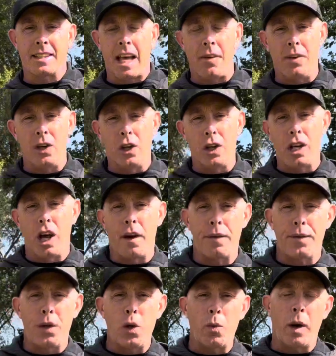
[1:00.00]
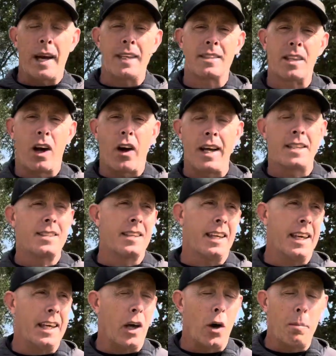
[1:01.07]
have a look at a few ways that I
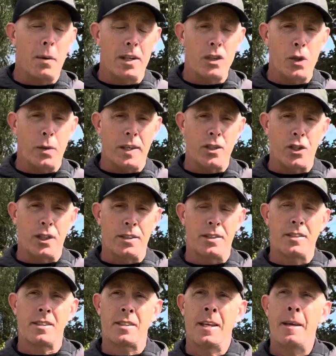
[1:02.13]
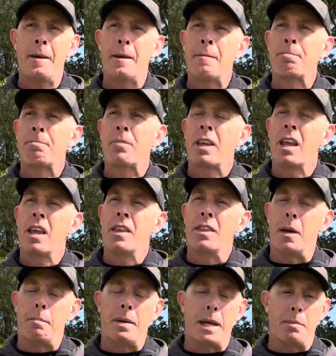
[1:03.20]
see on my tuitions
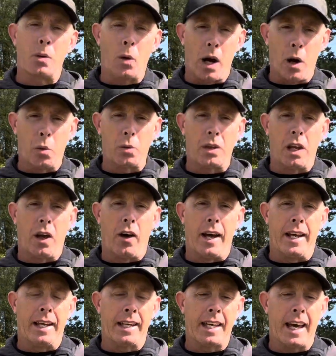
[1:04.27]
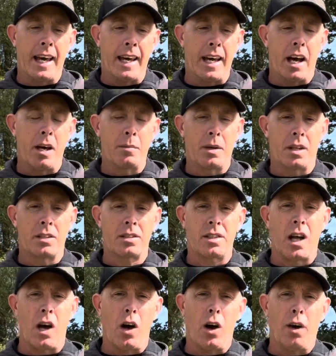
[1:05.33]
that people hold the line, okay? I'm going to
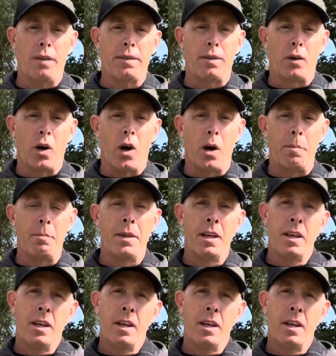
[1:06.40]
start off from